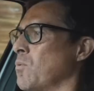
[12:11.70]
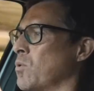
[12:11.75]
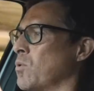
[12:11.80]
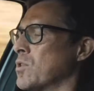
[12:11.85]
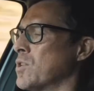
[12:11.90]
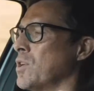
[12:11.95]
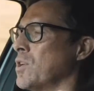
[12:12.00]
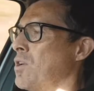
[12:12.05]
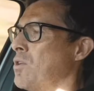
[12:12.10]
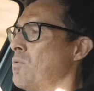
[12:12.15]
will
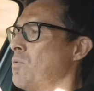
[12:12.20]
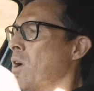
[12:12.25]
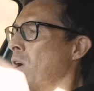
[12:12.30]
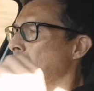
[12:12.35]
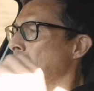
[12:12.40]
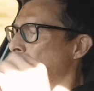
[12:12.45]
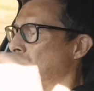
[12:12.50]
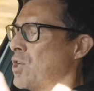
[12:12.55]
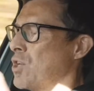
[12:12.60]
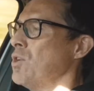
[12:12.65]
do
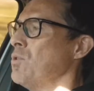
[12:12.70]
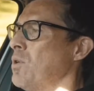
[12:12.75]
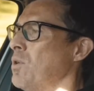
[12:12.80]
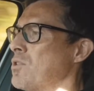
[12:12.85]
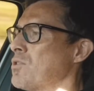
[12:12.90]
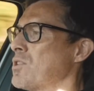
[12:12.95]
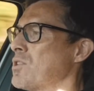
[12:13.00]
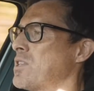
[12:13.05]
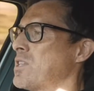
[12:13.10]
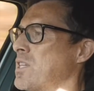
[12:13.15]

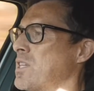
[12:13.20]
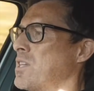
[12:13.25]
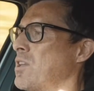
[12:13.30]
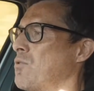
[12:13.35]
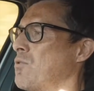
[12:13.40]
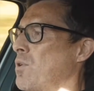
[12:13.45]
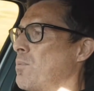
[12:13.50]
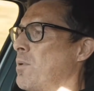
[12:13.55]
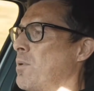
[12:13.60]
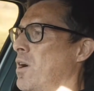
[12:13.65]

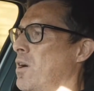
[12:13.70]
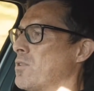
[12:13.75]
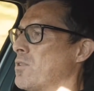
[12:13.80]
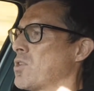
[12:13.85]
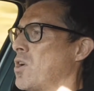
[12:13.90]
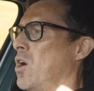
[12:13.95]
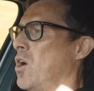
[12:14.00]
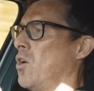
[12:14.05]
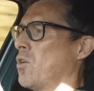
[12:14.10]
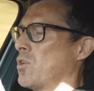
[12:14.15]
263 miles
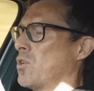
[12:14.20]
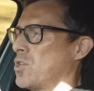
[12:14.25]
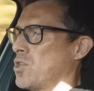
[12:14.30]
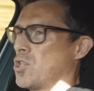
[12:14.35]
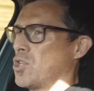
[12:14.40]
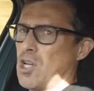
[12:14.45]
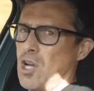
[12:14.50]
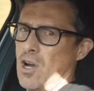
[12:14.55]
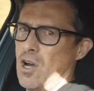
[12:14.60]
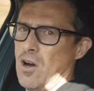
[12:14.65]
on a
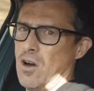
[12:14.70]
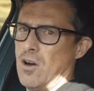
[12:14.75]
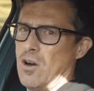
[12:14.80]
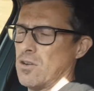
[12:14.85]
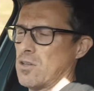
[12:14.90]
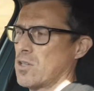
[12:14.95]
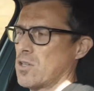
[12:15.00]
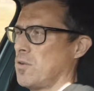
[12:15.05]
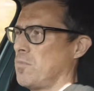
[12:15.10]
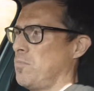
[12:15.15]

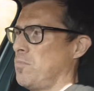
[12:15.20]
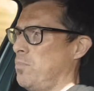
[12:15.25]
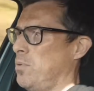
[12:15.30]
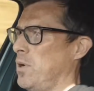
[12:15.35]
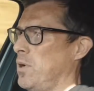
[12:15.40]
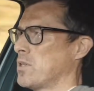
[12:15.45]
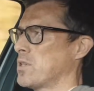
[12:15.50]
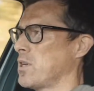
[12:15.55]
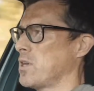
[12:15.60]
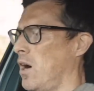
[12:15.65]
charge,
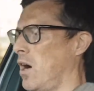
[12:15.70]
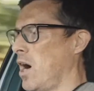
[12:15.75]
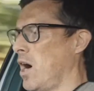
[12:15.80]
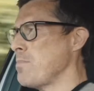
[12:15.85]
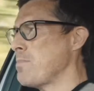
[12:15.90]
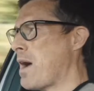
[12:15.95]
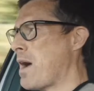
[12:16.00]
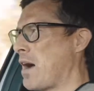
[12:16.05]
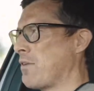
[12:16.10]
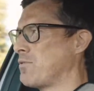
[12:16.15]
but I'm
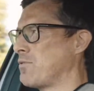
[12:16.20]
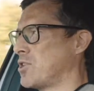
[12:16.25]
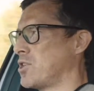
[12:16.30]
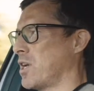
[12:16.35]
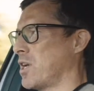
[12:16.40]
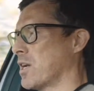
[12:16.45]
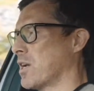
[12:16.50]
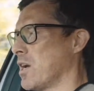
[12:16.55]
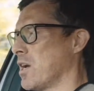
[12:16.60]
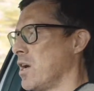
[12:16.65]
averaging